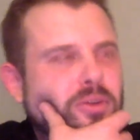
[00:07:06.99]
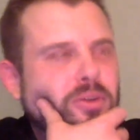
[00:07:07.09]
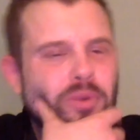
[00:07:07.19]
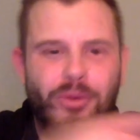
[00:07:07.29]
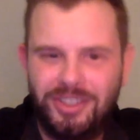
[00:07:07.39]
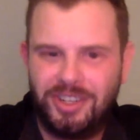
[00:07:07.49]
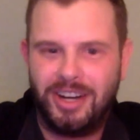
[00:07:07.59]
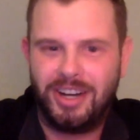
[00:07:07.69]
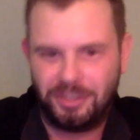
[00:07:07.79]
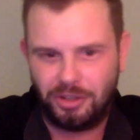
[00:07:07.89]
what was it
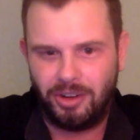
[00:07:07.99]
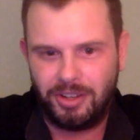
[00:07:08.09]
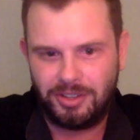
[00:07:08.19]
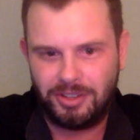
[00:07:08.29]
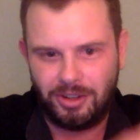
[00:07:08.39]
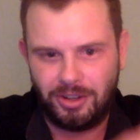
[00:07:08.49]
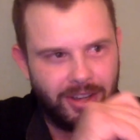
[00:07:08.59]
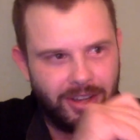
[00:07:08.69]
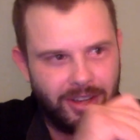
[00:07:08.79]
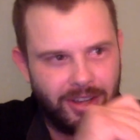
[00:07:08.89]
I saw? I saw like
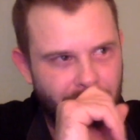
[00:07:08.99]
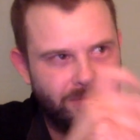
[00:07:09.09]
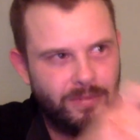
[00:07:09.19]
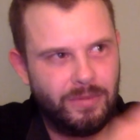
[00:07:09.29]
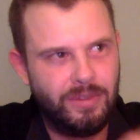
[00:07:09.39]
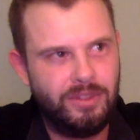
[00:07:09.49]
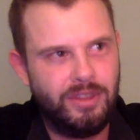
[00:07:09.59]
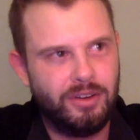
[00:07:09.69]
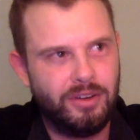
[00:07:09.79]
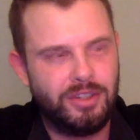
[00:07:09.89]

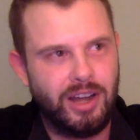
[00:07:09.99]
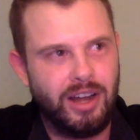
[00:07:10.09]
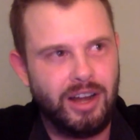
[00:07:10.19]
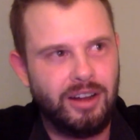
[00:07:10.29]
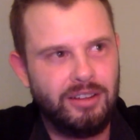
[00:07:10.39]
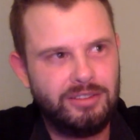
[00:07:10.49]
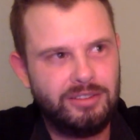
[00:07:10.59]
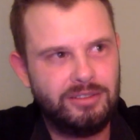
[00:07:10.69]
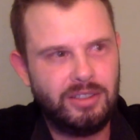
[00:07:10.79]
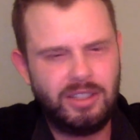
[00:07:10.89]
there's the
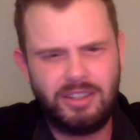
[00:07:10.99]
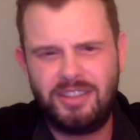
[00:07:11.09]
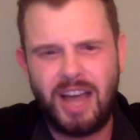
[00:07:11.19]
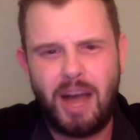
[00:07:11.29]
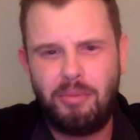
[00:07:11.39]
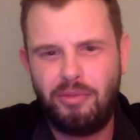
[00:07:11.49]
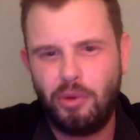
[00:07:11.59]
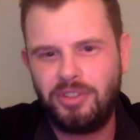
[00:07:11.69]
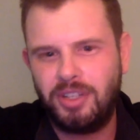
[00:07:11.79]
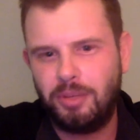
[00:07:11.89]
top
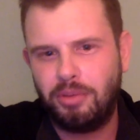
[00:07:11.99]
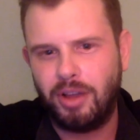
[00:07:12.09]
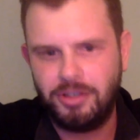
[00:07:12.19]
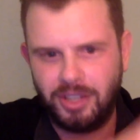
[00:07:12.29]
14 players.